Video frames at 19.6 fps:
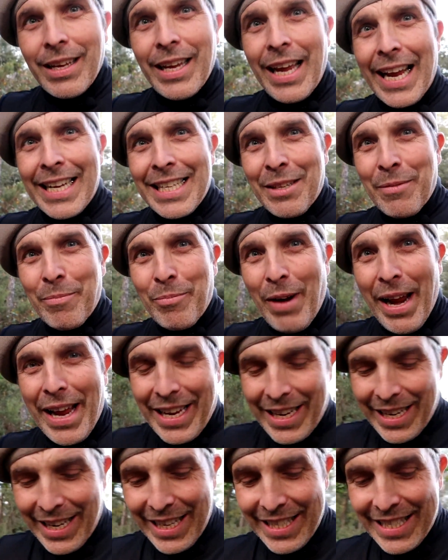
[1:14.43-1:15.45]
it doesn't
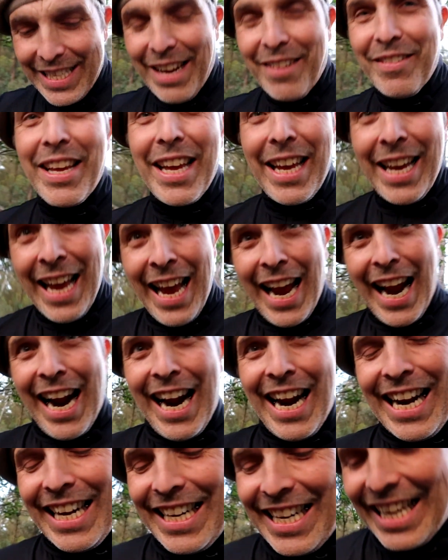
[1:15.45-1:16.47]
break. It's down here
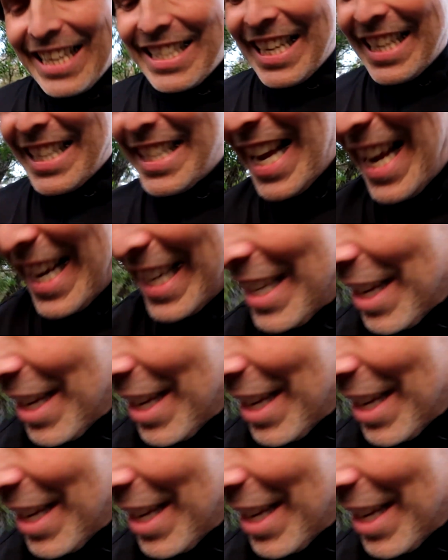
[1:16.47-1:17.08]
and it's intact,